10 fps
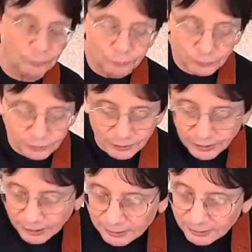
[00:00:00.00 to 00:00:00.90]
for
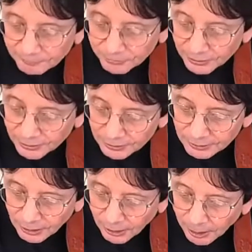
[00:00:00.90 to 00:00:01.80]
today,
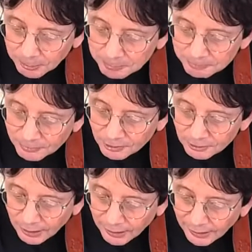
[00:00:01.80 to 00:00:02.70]

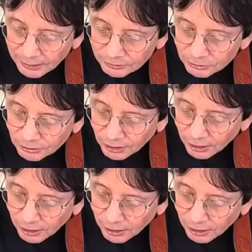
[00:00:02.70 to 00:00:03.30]
and